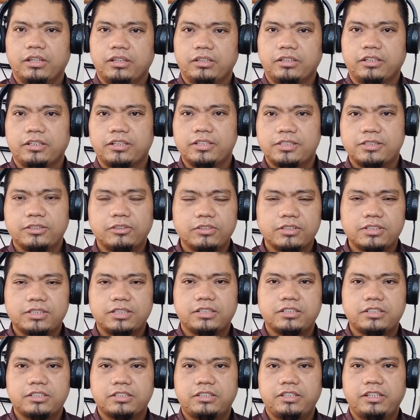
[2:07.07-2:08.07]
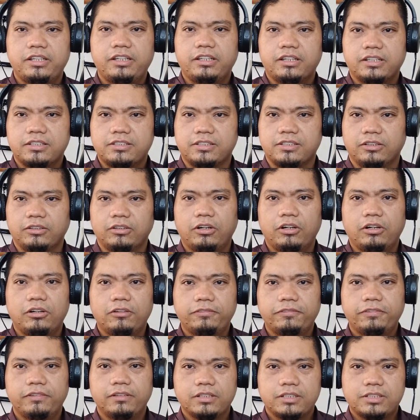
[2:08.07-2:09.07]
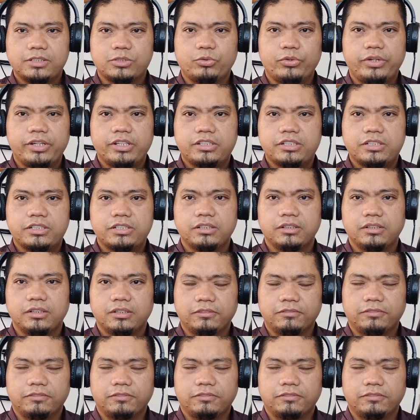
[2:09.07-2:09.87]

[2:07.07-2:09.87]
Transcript: there's no such thing as an off switch